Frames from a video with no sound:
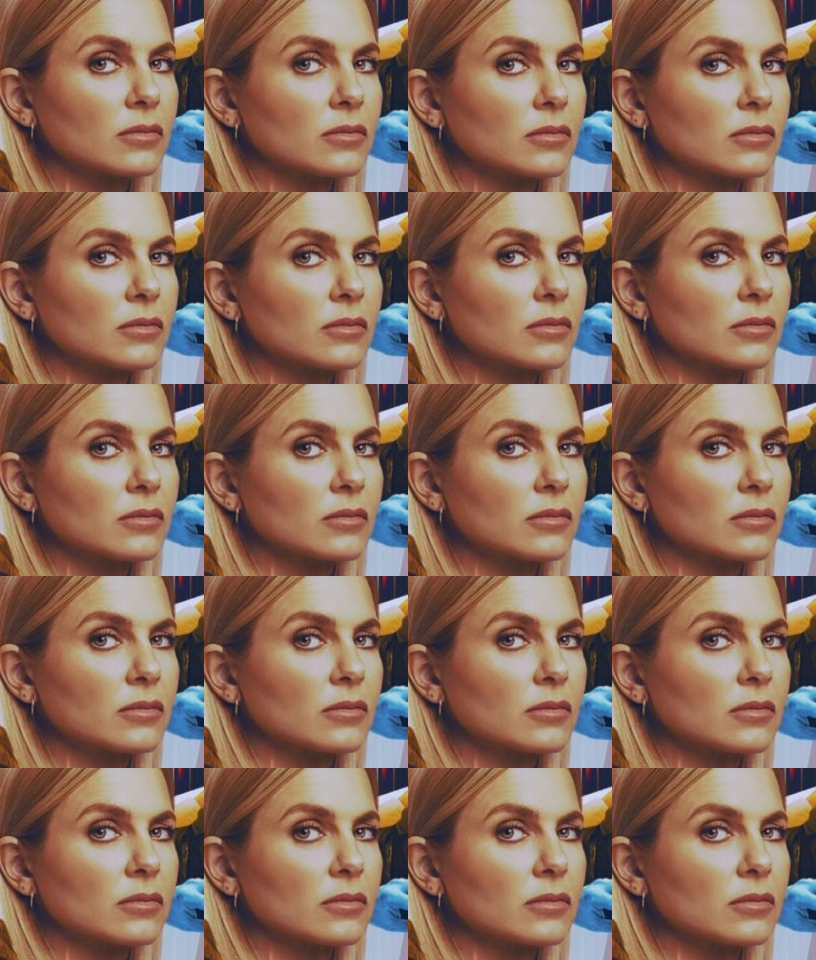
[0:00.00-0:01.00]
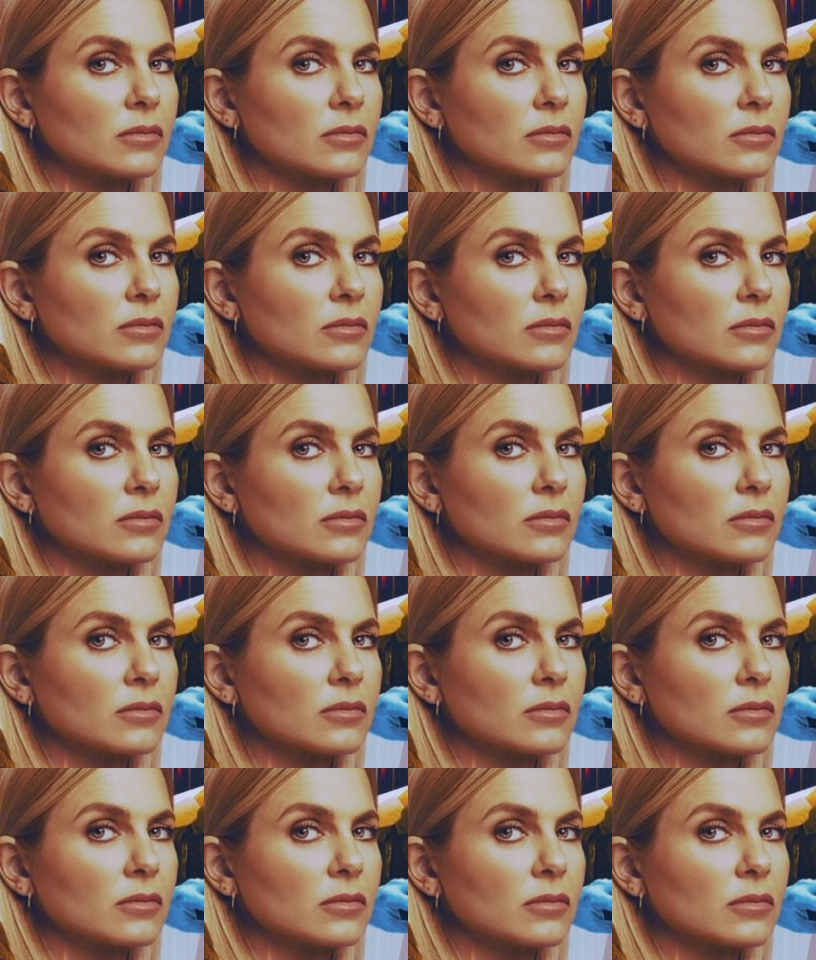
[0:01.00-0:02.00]

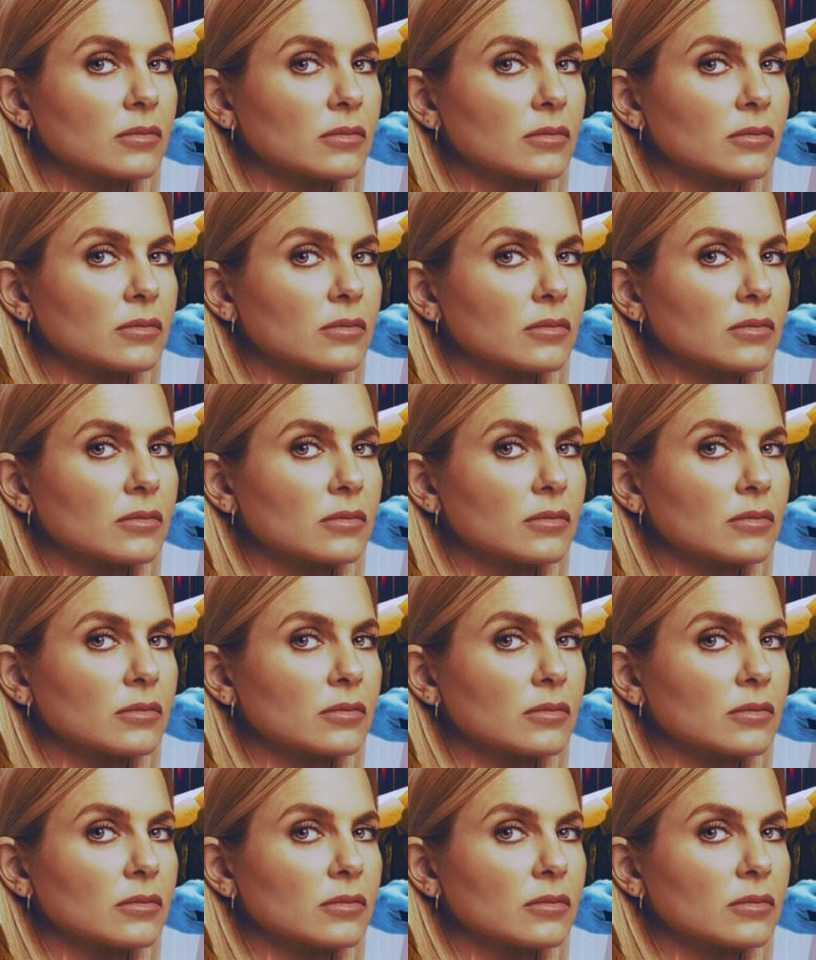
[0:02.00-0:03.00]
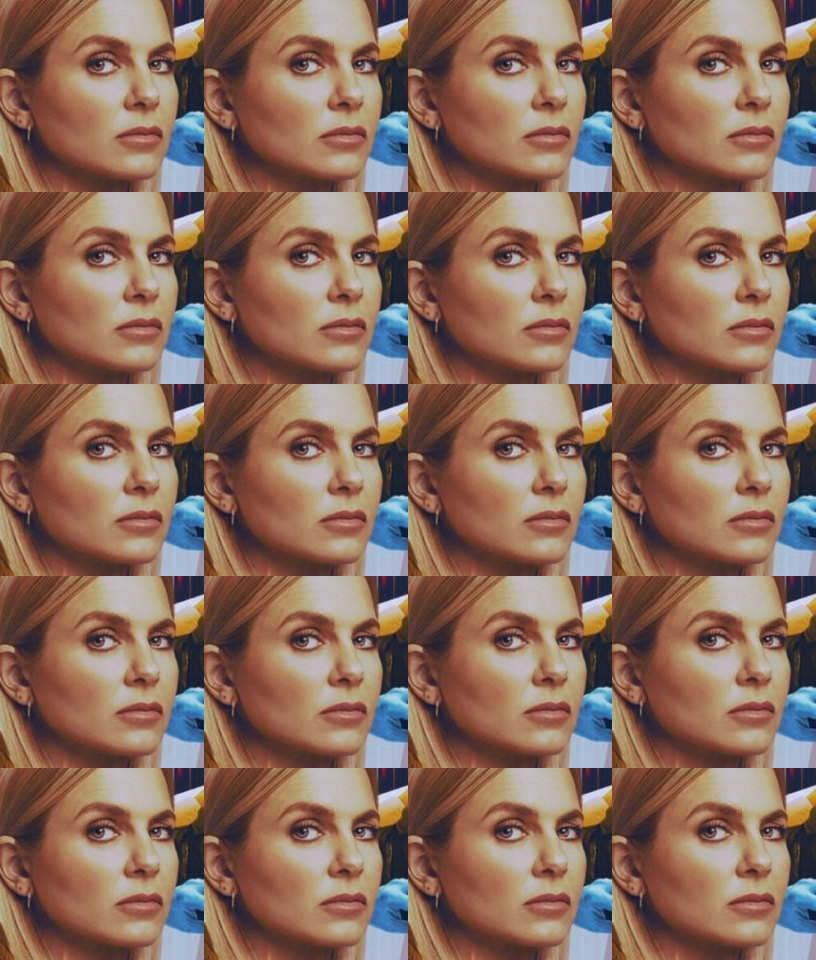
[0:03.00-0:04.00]

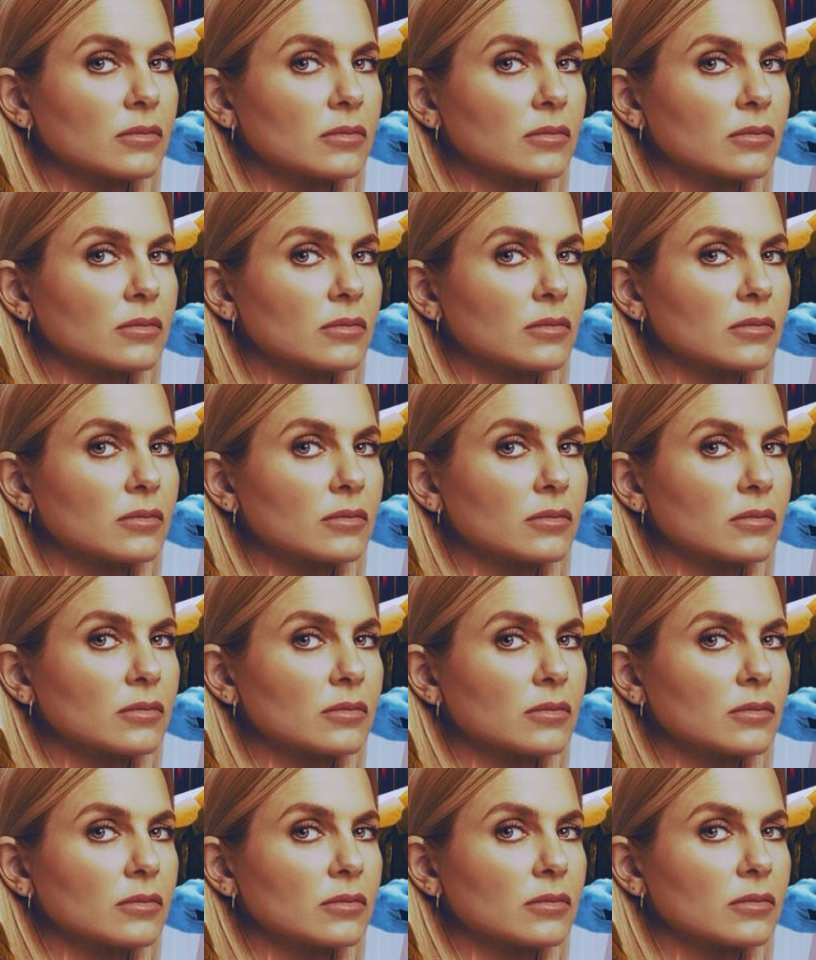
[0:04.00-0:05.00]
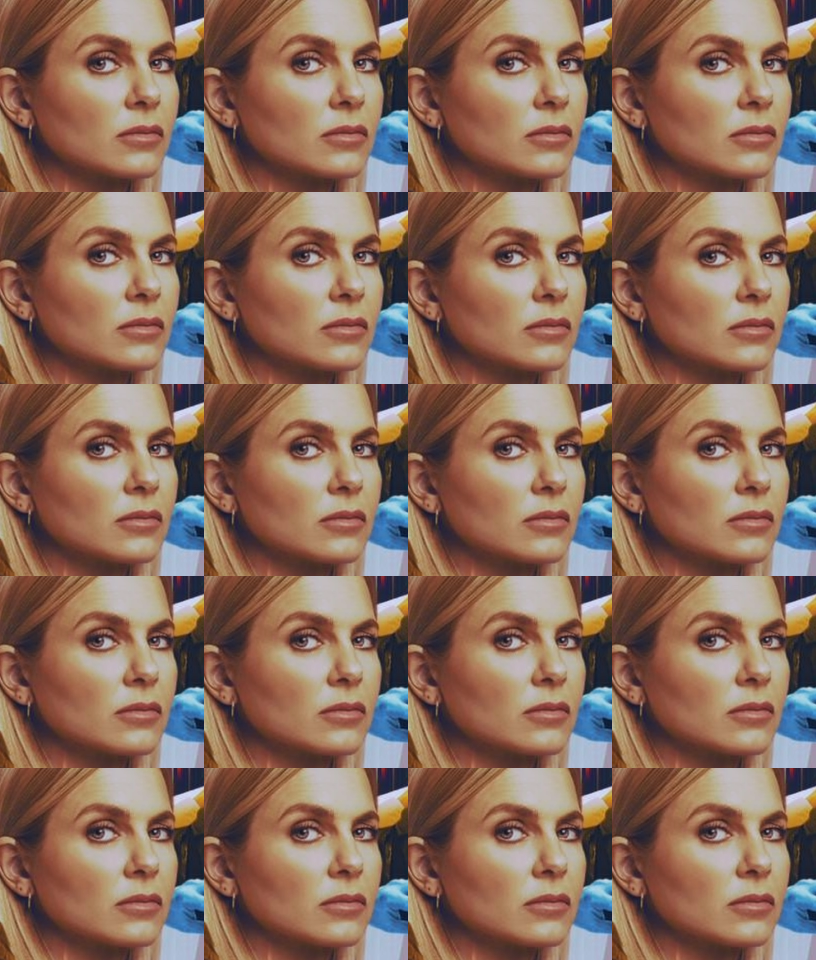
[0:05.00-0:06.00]

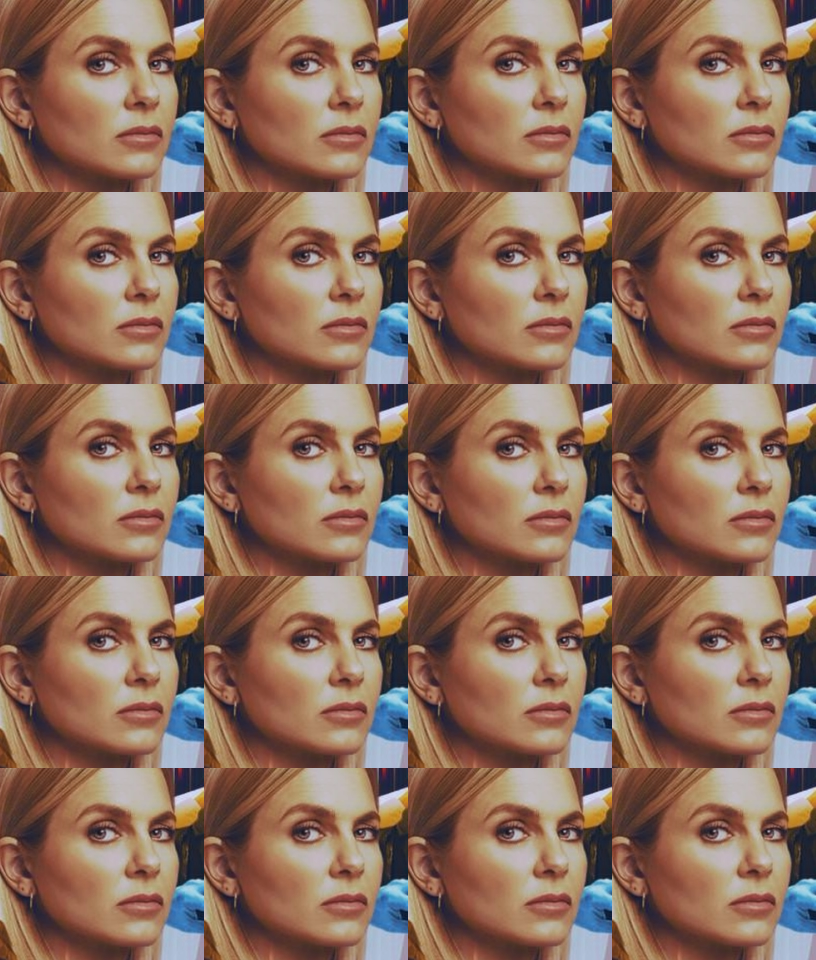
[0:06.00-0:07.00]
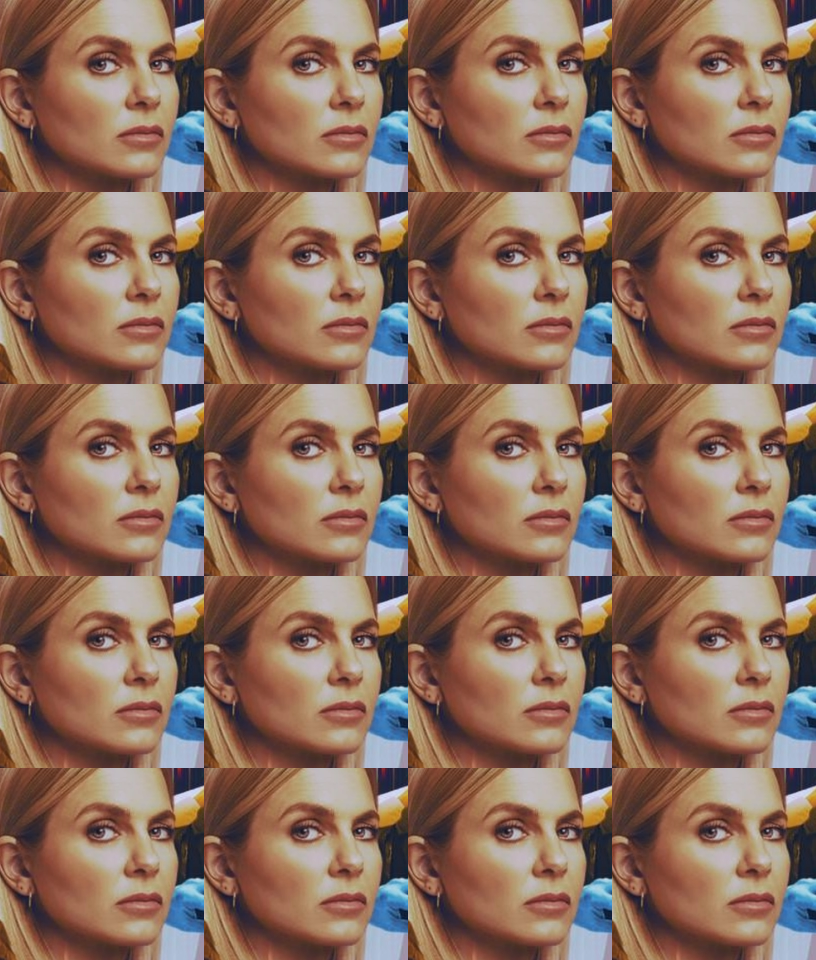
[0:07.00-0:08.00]
This person isn't speaking.